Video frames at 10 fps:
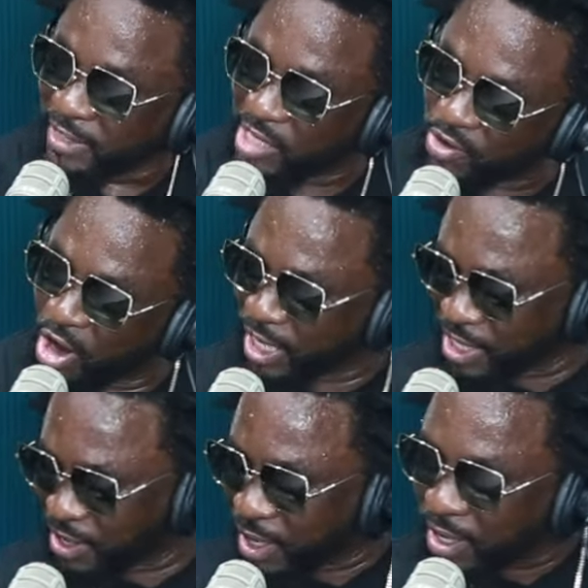Take oil in
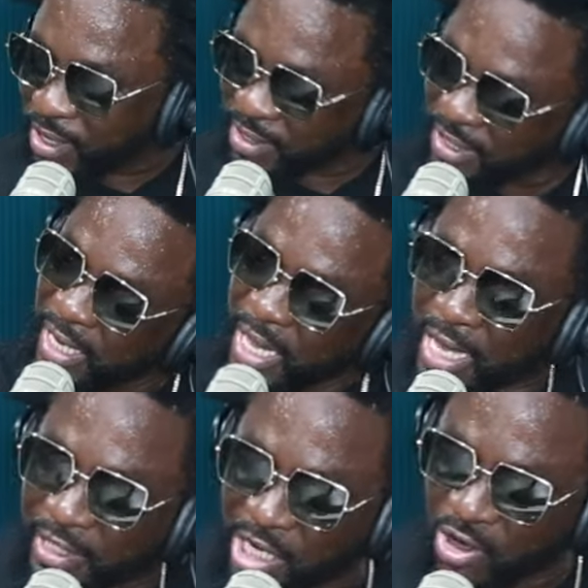you.
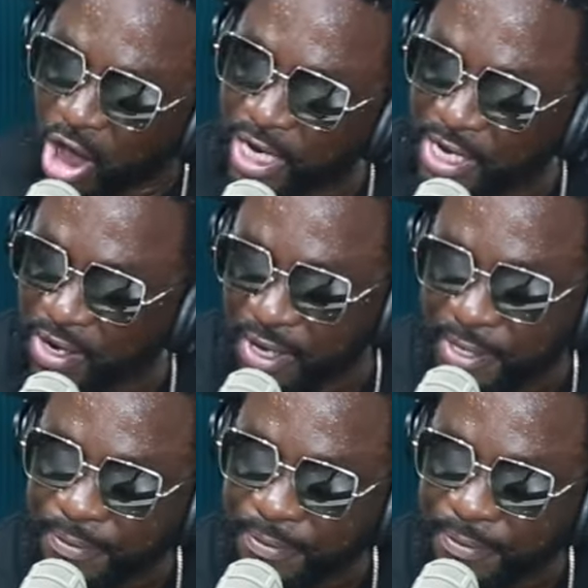Take oil in you.